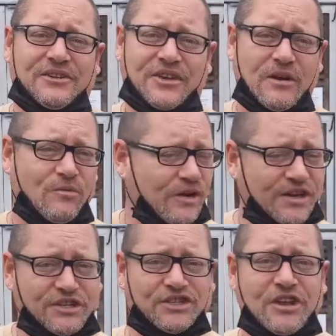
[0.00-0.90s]
So we're
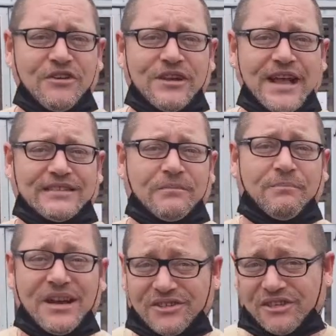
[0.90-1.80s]
gonna show you guys a
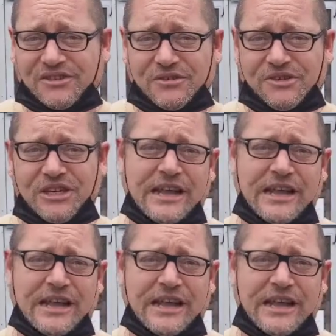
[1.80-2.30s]
bunch of sushi.